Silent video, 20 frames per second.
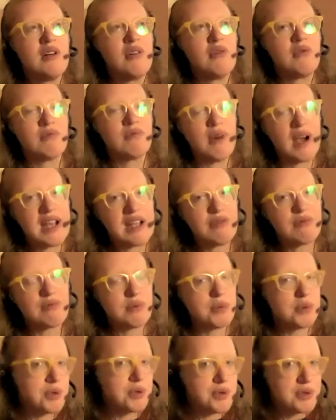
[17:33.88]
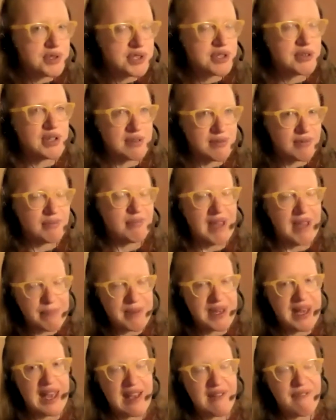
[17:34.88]
write rules, you can make
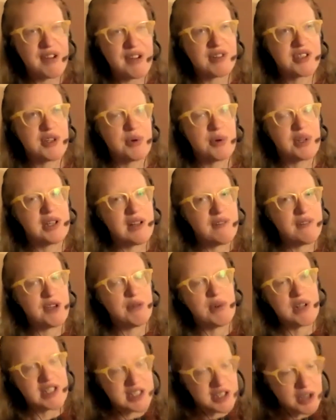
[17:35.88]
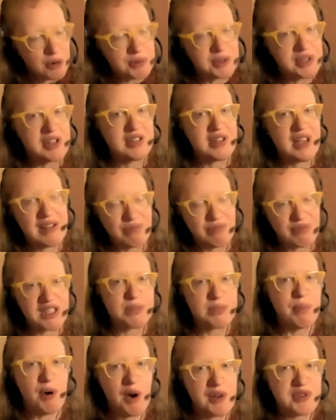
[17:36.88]
behavior so that if you insult it, it
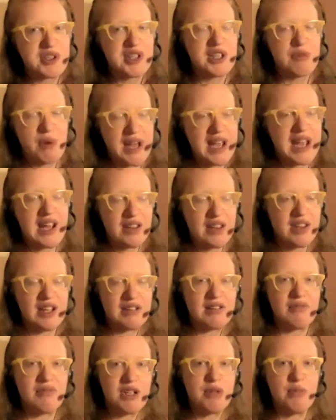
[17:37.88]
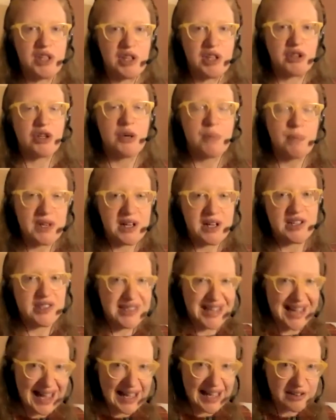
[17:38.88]
responds in a way that you would interpret as
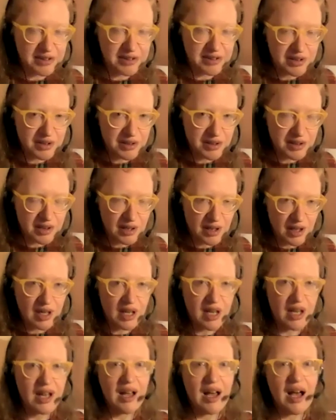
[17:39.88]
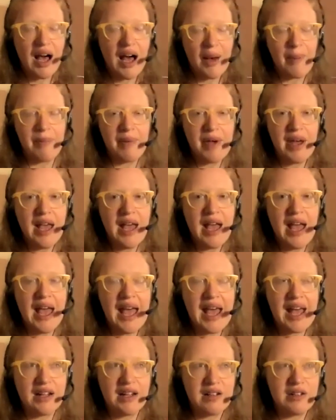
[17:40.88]
sad.
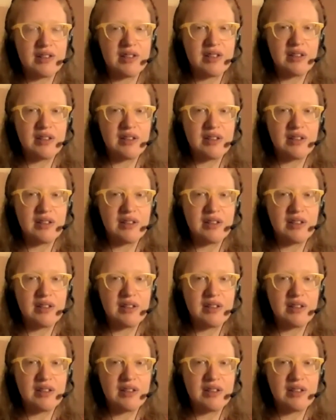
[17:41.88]
And